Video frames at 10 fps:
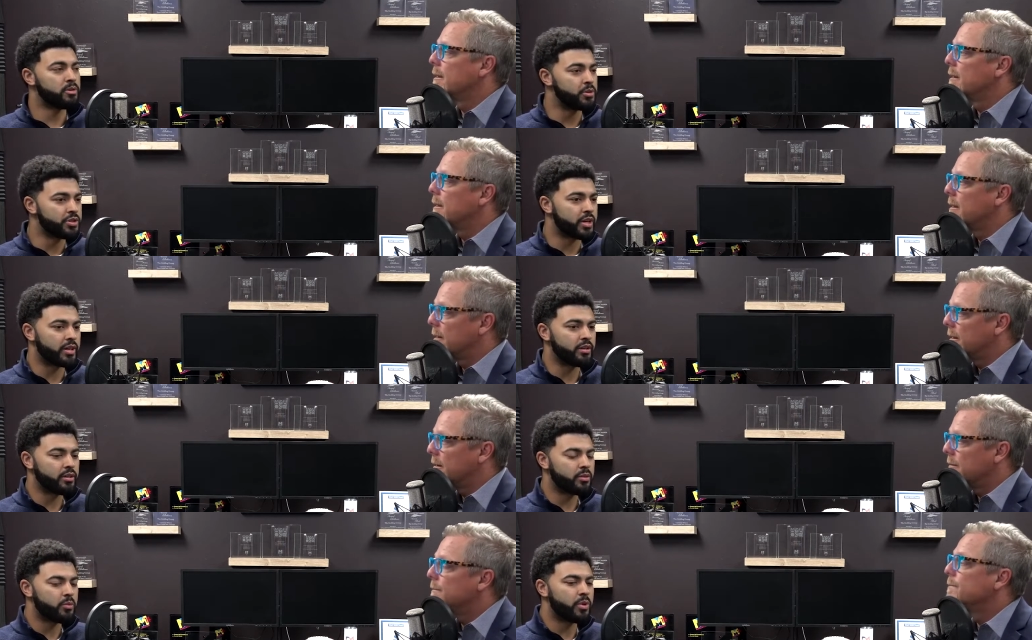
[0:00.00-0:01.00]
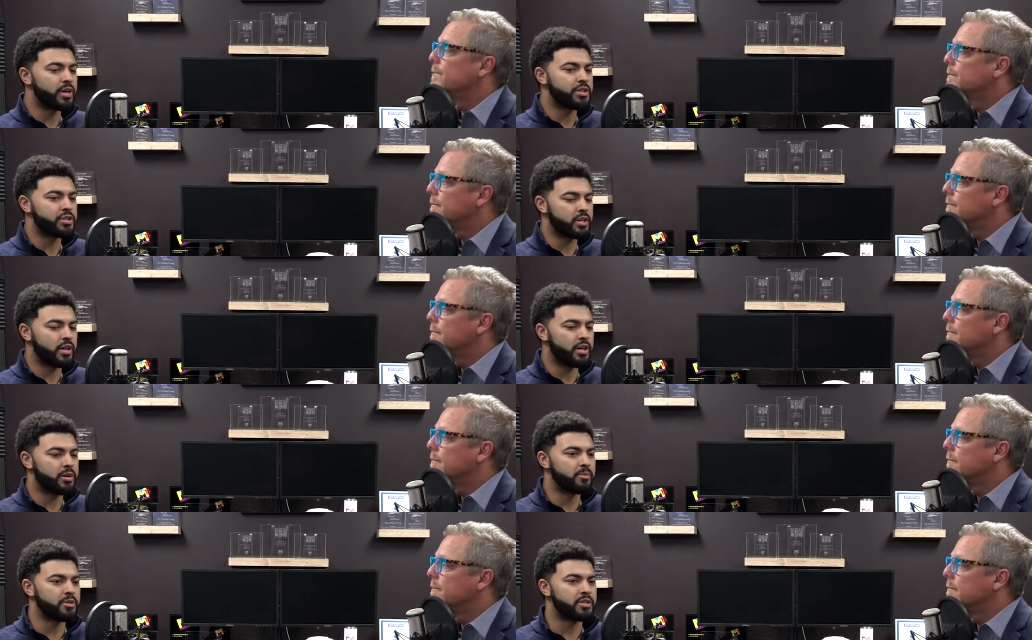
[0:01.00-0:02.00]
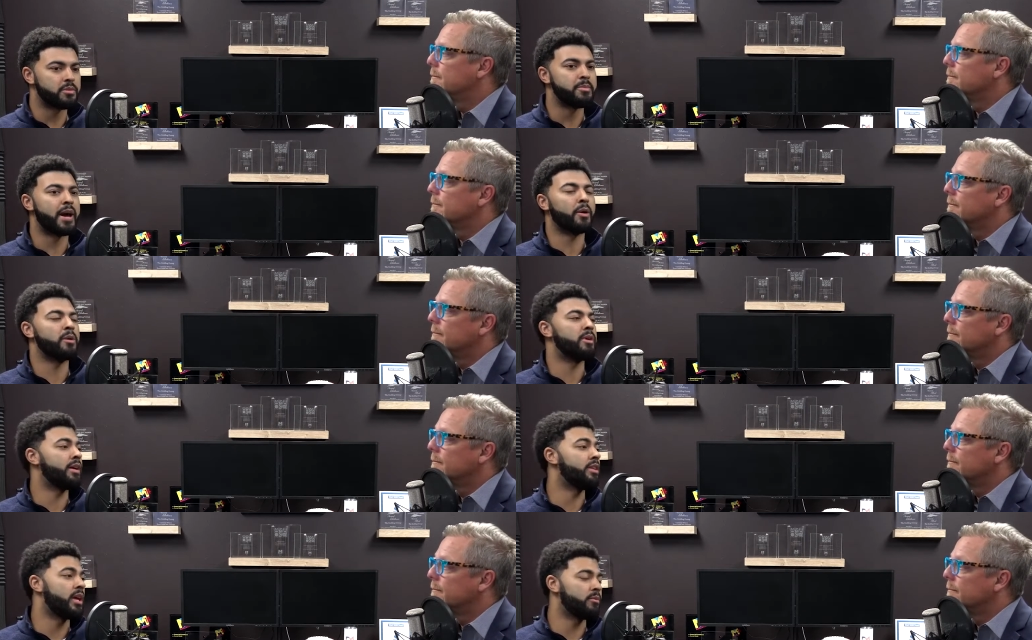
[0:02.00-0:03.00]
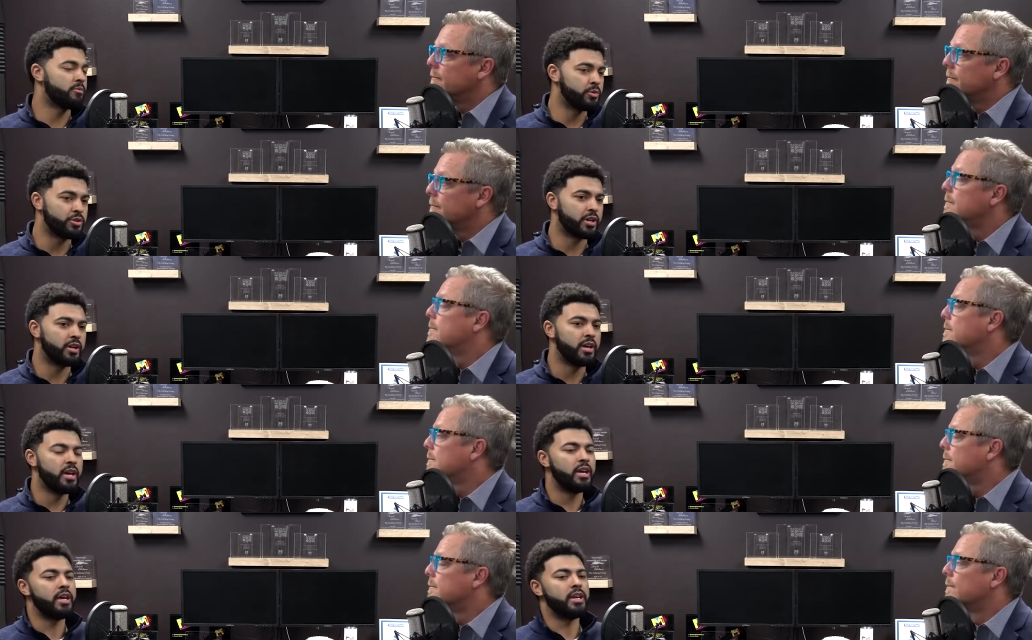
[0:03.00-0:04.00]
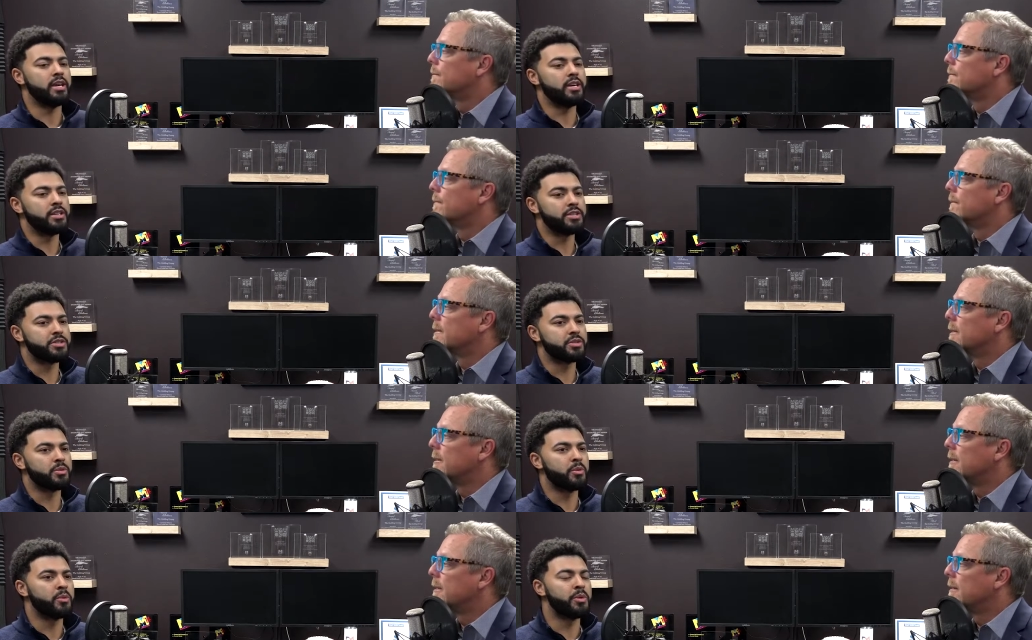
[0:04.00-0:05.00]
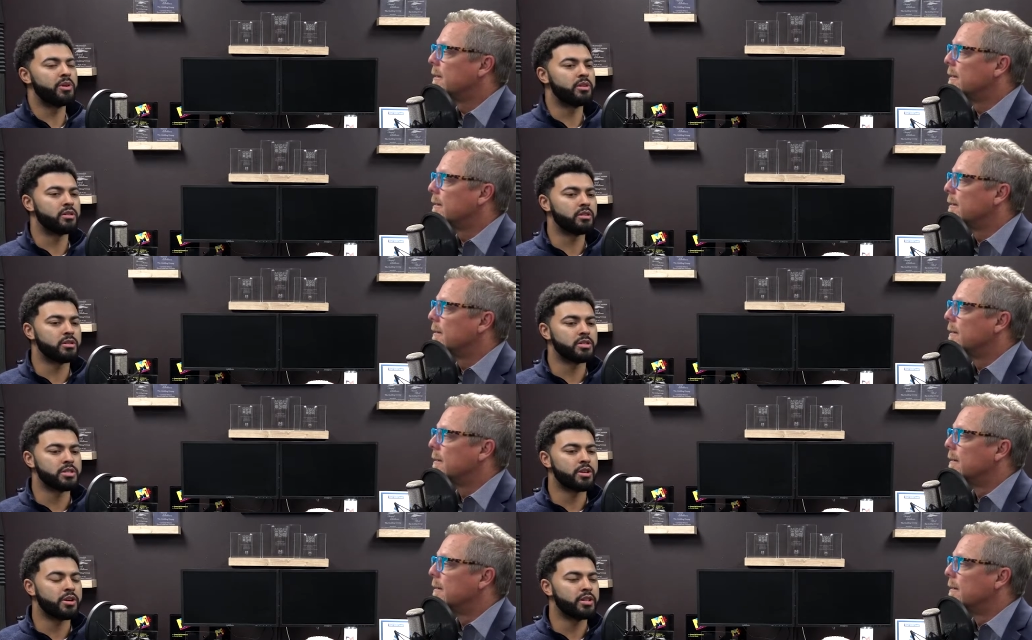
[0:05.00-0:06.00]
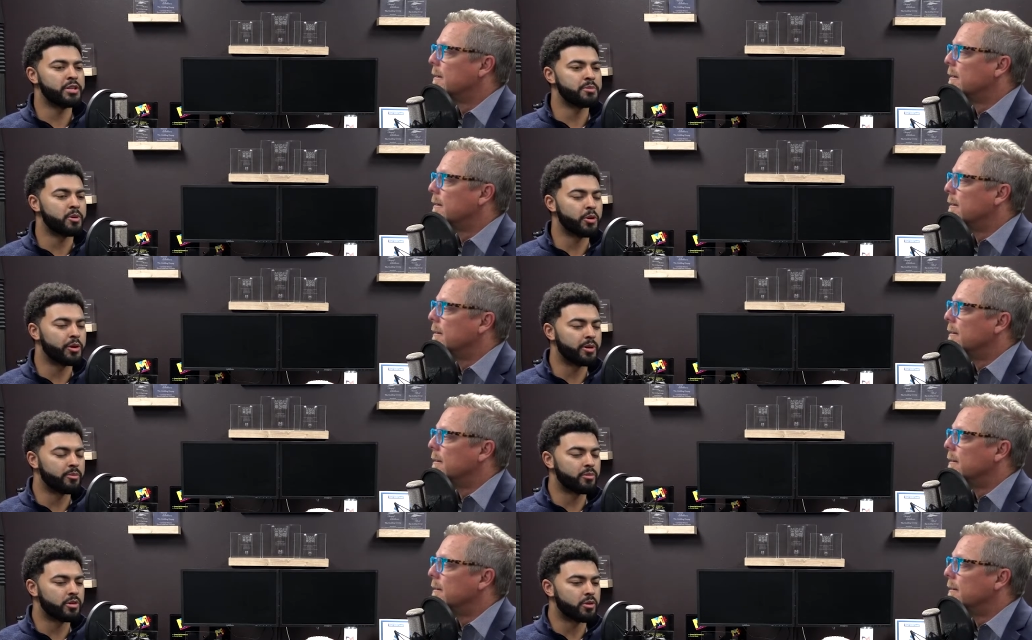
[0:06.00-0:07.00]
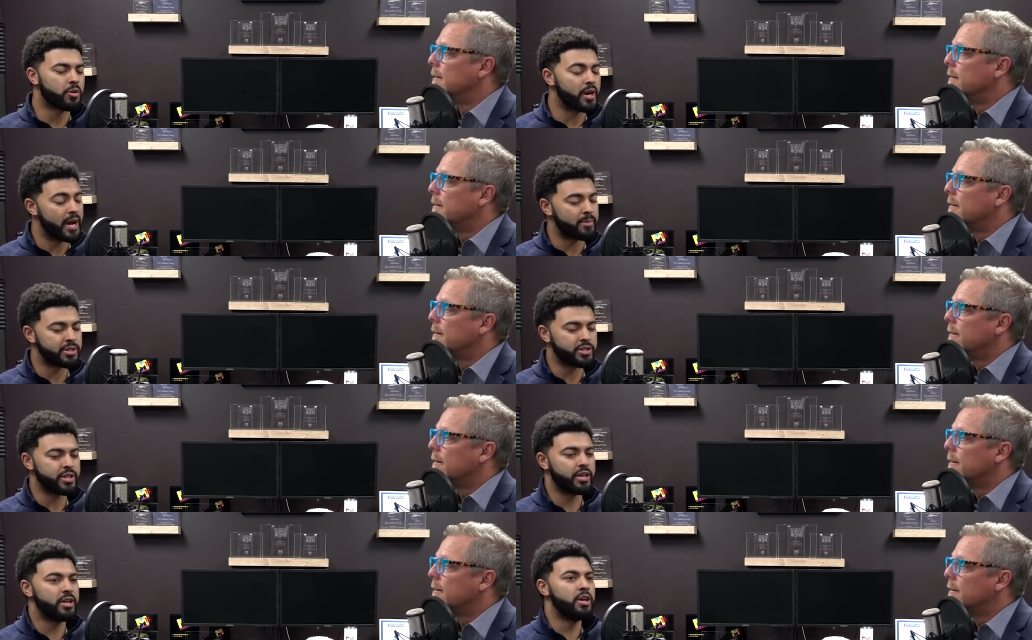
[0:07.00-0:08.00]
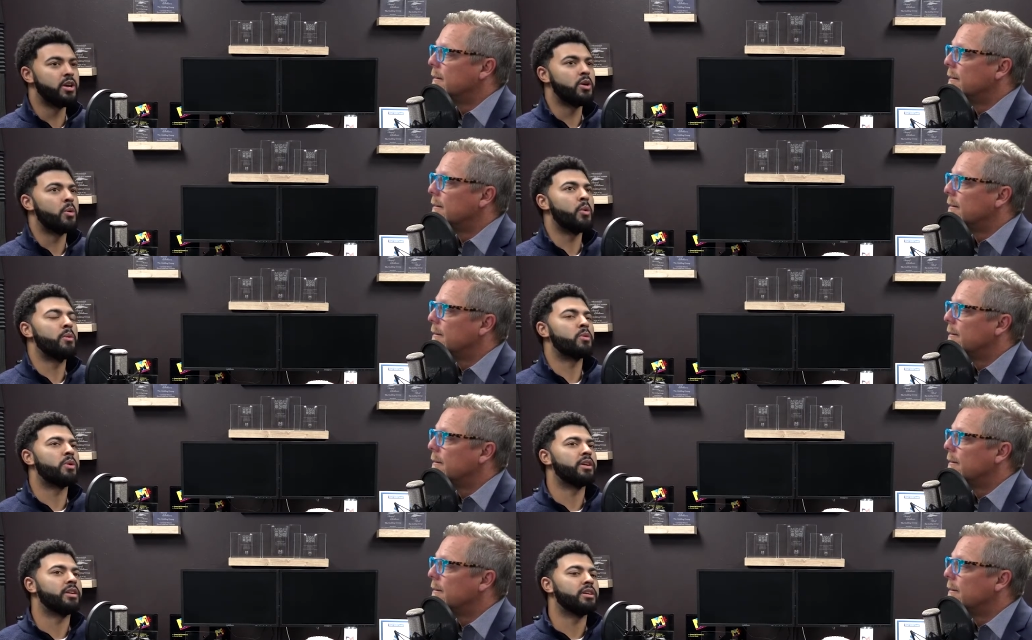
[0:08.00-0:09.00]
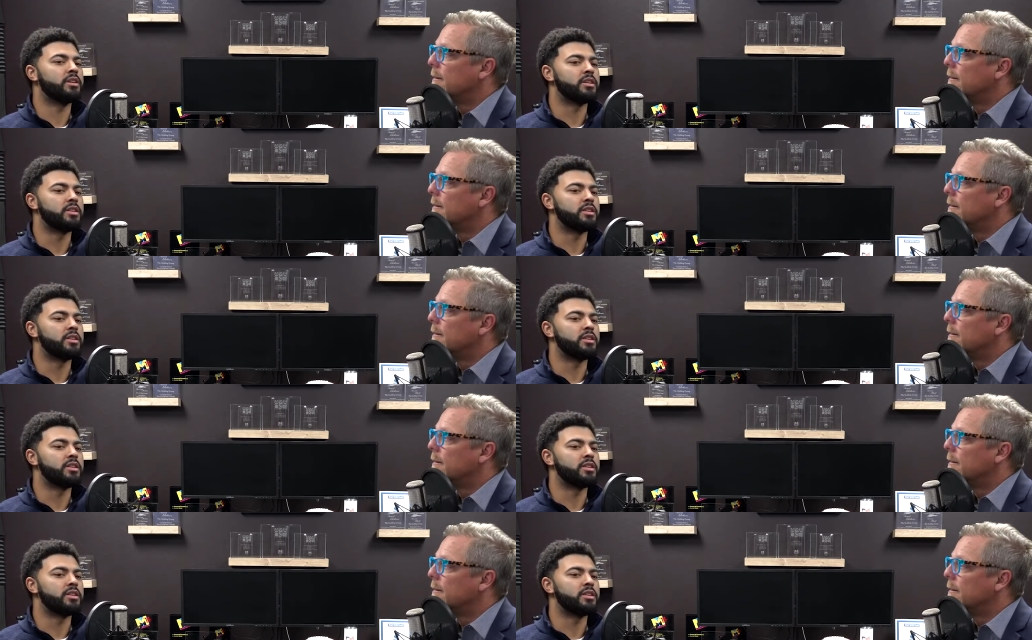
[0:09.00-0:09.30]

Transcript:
Speaker 1: BlueJay, which some background behind the name of BlueJay is when we were starting this program or app, I should say, we were wanting